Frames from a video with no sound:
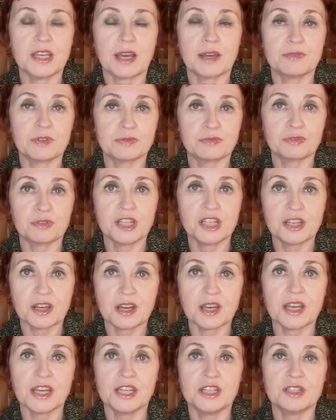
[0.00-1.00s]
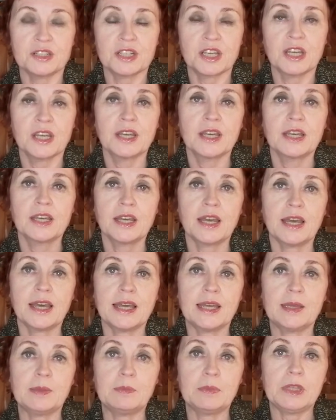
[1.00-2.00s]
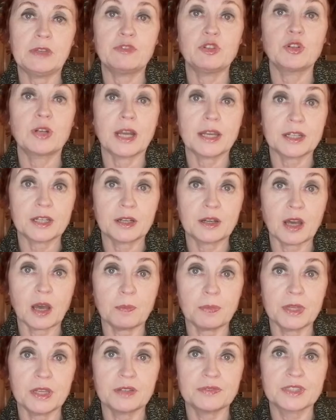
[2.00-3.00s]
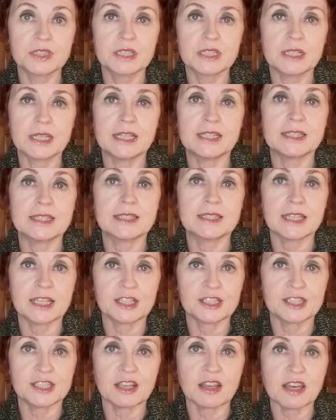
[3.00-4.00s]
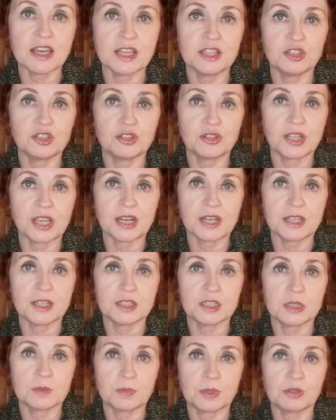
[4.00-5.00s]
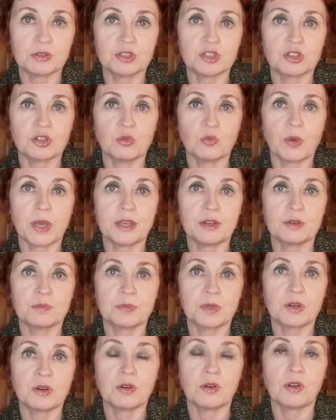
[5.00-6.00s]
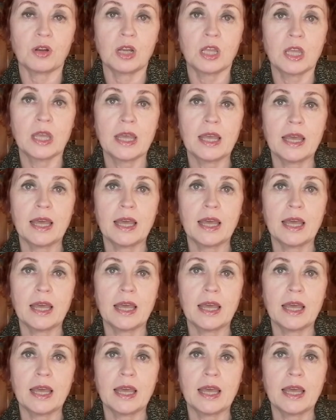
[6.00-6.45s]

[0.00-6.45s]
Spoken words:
I have a free guide. If you'd like a copy of it, it's 6 signs you're getting a spiritual wake-up call.